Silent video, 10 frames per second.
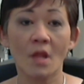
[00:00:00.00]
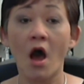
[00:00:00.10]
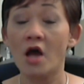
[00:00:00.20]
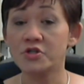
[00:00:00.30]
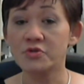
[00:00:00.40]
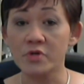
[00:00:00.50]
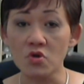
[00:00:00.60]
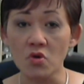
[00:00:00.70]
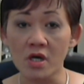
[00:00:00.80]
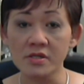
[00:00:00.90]

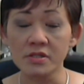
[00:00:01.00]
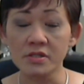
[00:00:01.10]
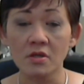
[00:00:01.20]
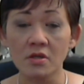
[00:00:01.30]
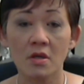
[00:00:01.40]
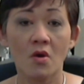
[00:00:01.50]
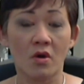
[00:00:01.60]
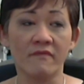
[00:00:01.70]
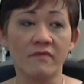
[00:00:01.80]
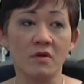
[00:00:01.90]
entrepreneurs, or
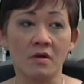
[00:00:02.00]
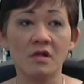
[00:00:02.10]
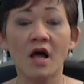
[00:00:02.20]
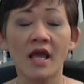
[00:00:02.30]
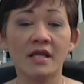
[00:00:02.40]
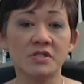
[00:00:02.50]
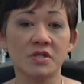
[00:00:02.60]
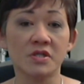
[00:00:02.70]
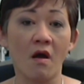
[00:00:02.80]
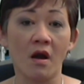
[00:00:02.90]
if your clients
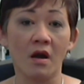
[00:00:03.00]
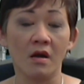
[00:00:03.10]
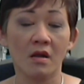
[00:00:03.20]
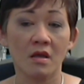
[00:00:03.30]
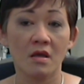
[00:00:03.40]
are,